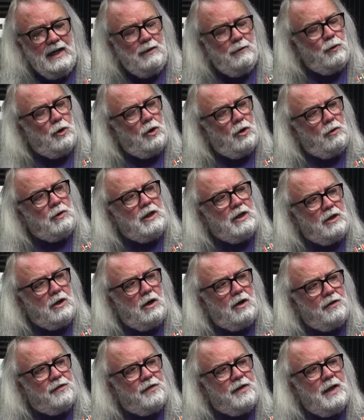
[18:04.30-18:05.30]
would only
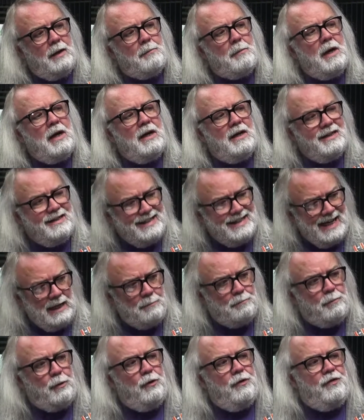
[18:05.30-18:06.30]
cost them
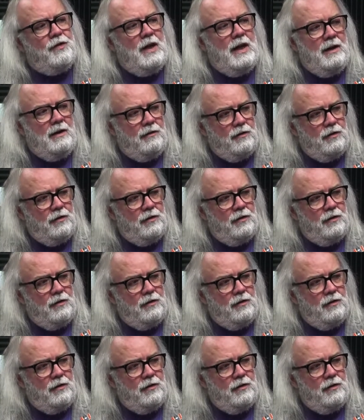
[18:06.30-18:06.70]
10%.